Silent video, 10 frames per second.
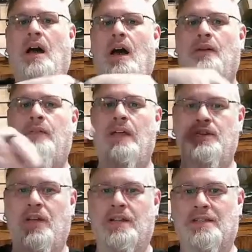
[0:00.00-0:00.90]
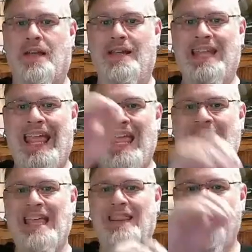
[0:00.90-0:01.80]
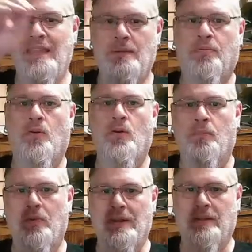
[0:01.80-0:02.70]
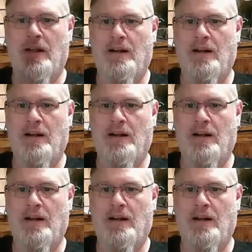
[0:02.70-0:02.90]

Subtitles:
of that genocide in the appropriate